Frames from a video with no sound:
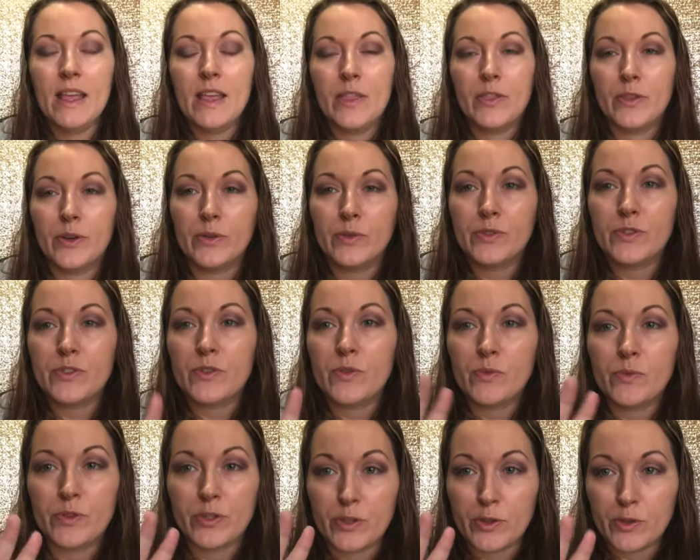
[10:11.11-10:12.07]
Those are
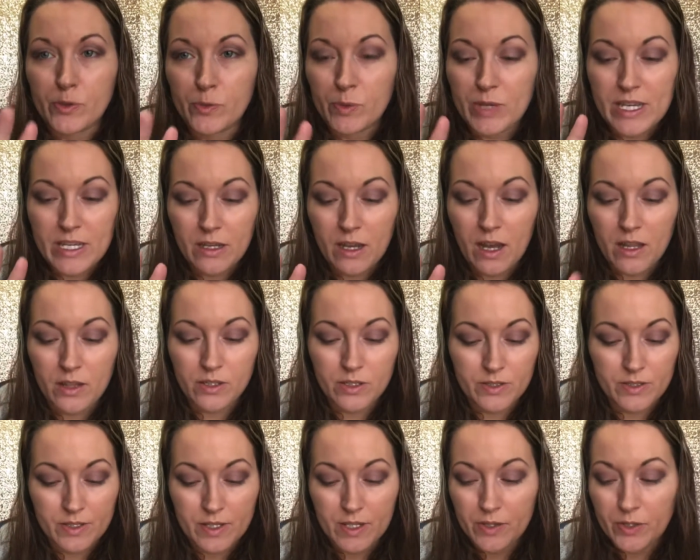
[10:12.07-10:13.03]
the 3
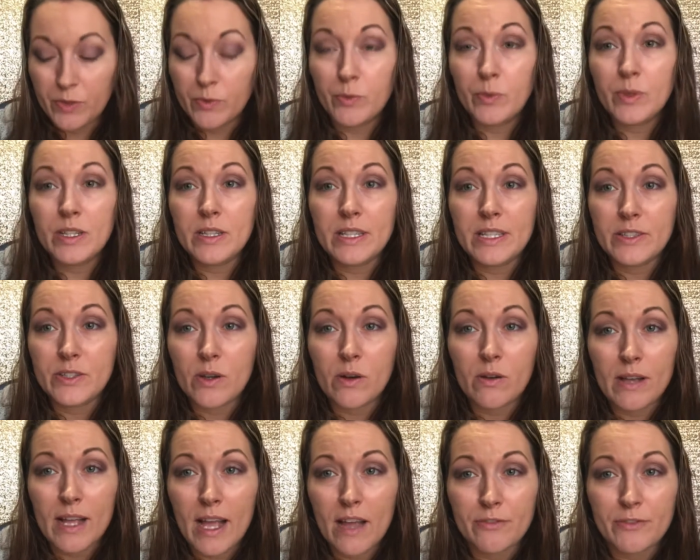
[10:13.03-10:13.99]
colors. You really don't
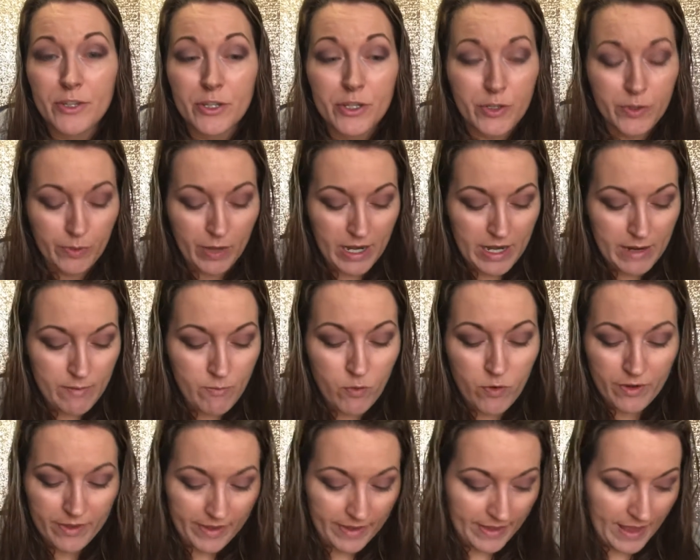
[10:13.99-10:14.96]
have to do any more
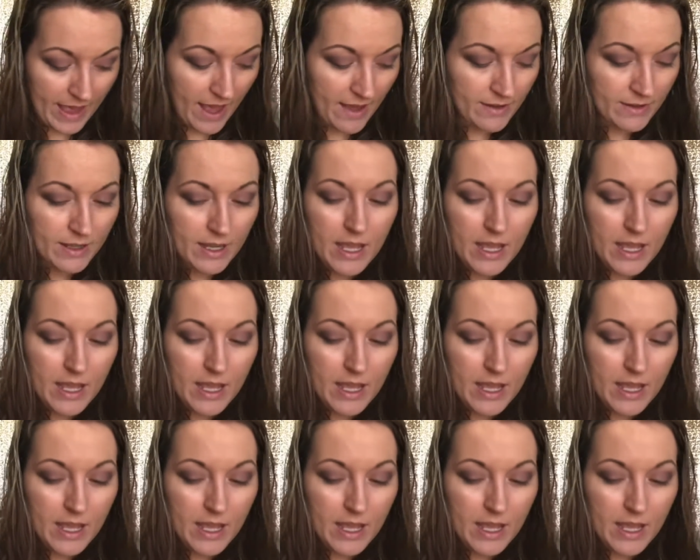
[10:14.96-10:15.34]
than that.